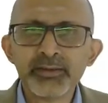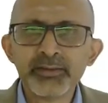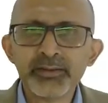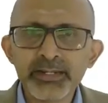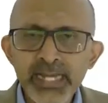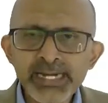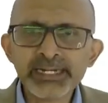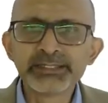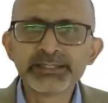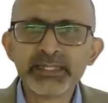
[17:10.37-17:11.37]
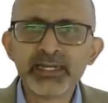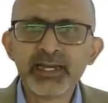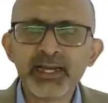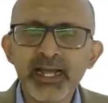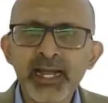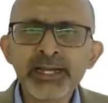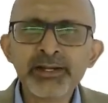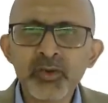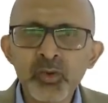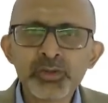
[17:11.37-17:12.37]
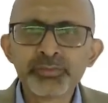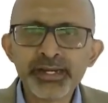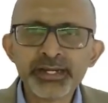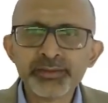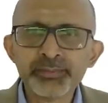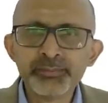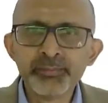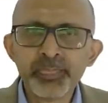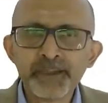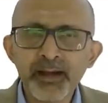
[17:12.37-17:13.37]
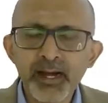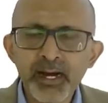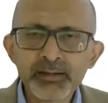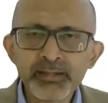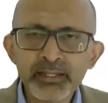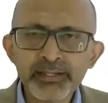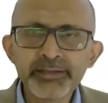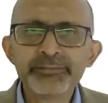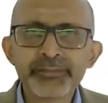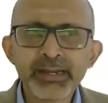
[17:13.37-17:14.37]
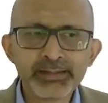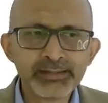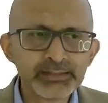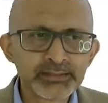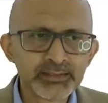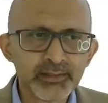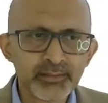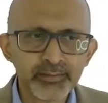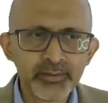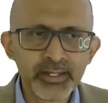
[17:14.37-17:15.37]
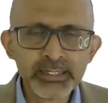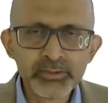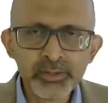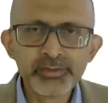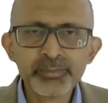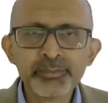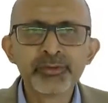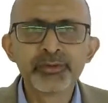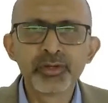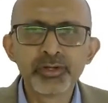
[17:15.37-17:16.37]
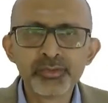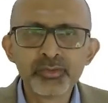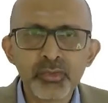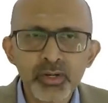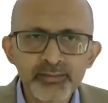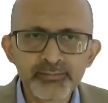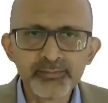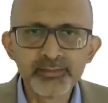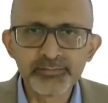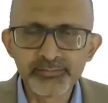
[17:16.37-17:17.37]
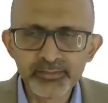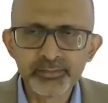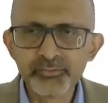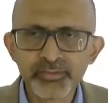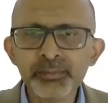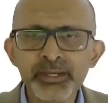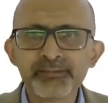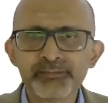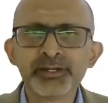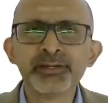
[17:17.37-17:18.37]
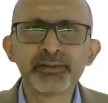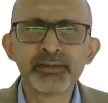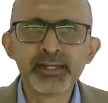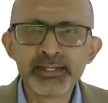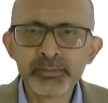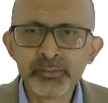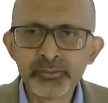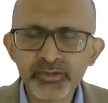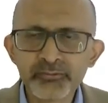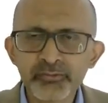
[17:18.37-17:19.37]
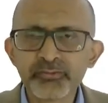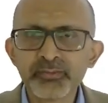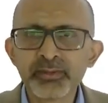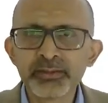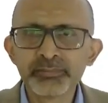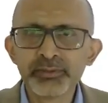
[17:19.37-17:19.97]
diet and overweight are the key factors and contribute to some extent, like about 6 to